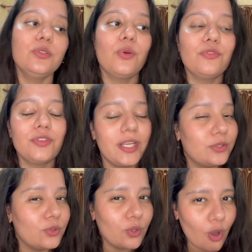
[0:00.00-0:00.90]
Don't
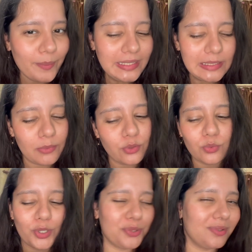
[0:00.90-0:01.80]
forget to comment about
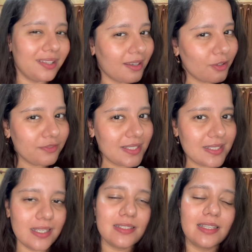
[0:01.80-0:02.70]
what you think of
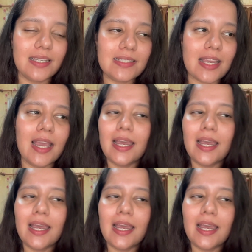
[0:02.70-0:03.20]
these sunscreens.